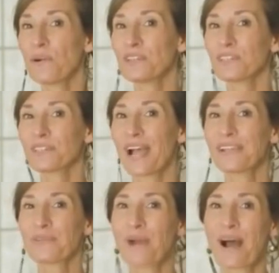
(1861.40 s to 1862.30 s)
The Forager's
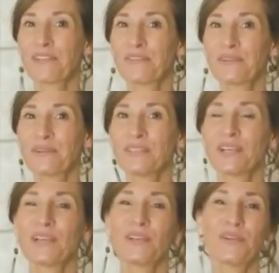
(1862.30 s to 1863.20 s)
Guide to Wild Foods,
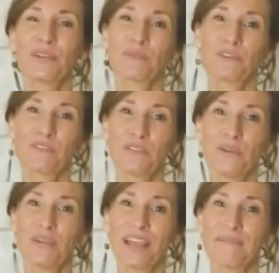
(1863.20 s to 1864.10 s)
you can put
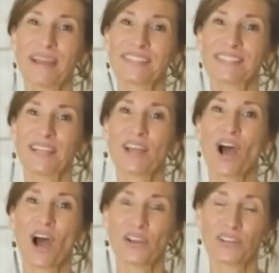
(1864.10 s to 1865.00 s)
food and medicine
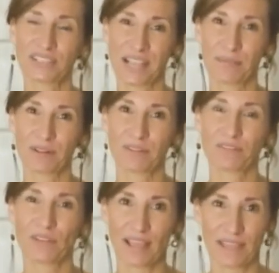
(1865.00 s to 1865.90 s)
on your table
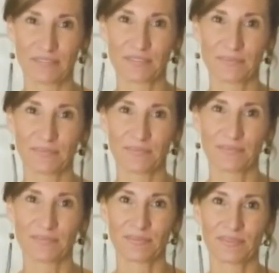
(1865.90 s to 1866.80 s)
for life.
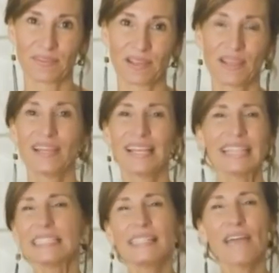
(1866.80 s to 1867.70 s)

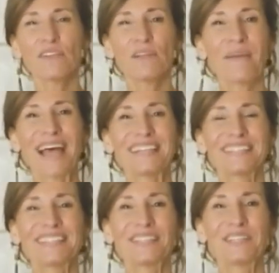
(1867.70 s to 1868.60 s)
It's never a bad
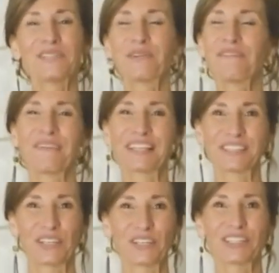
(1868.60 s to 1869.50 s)
decision to
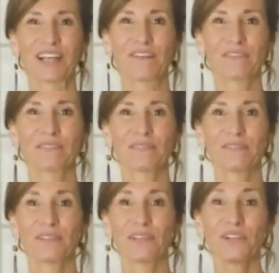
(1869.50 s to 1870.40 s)
invest in yourself.
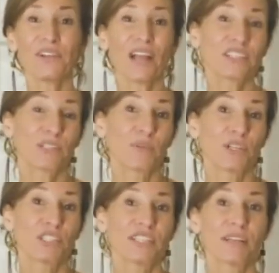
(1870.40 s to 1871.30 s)
You're not just
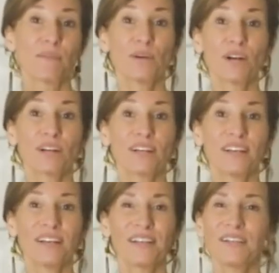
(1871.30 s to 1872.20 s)
purchasing a book,
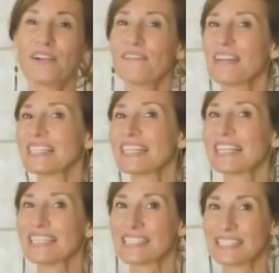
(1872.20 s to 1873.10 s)
you're
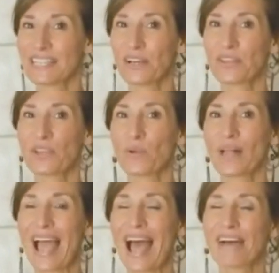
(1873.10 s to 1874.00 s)
investing in a skill that you
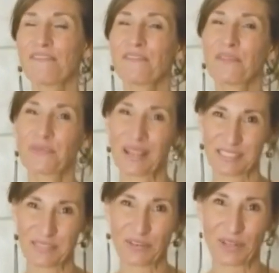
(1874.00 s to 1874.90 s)
will have for the
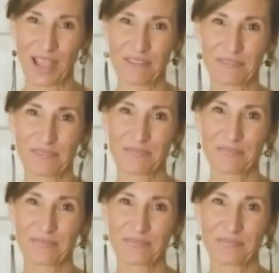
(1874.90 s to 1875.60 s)
rest of your life.